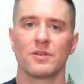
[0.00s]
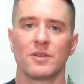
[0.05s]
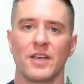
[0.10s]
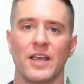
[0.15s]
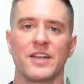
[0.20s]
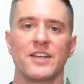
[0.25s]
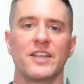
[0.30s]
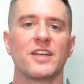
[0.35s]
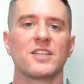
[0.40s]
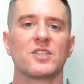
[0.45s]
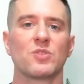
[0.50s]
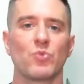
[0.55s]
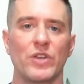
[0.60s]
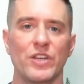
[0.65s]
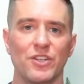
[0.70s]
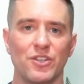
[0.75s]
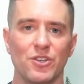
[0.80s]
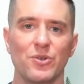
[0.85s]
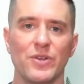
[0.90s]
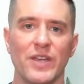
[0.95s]
And yes, we
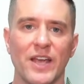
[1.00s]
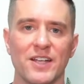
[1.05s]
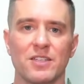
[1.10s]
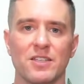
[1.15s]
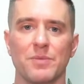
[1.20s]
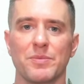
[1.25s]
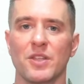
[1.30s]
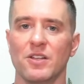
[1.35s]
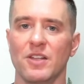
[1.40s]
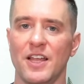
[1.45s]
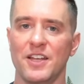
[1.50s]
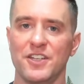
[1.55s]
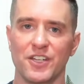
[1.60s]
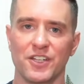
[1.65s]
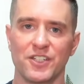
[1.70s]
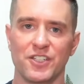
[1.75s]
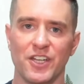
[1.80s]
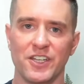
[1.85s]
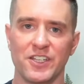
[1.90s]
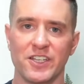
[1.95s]
do get some of the
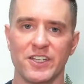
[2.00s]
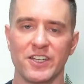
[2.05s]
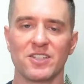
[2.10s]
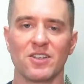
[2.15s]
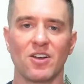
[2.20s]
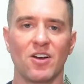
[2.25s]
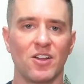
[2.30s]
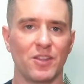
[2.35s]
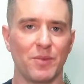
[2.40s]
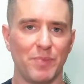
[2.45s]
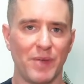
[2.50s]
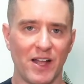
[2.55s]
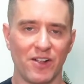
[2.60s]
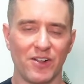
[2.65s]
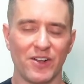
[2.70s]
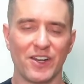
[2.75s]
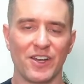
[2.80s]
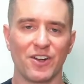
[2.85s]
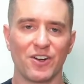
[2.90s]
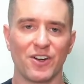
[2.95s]
Leipzig cheesiness on the
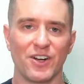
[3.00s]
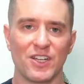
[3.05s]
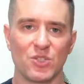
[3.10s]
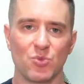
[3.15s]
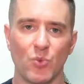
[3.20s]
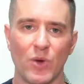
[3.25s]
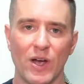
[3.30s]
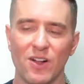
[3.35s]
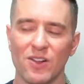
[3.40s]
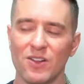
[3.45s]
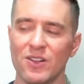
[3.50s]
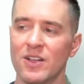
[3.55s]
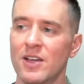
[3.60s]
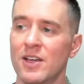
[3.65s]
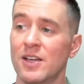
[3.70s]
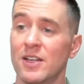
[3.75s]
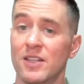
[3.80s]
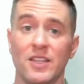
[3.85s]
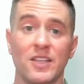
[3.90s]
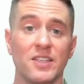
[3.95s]
palate here as well.
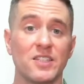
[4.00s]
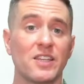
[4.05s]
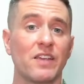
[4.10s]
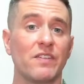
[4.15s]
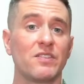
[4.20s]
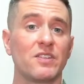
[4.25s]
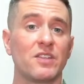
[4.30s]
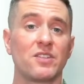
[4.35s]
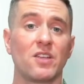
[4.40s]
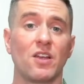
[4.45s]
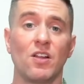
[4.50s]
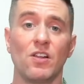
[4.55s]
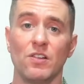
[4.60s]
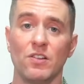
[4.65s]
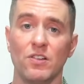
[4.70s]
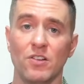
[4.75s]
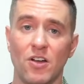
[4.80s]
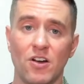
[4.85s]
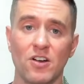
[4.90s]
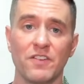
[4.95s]
This gives us a
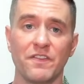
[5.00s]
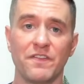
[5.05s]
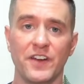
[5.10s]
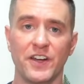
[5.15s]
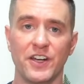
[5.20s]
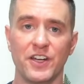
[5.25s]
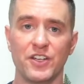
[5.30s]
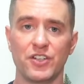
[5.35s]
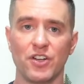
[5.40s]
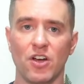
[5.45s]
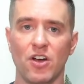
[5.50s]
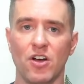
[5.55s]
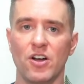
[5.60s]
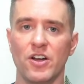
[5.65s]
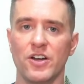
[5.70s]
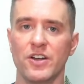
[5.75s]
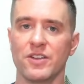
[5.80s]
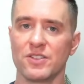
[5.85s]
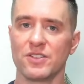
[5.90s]
long finish on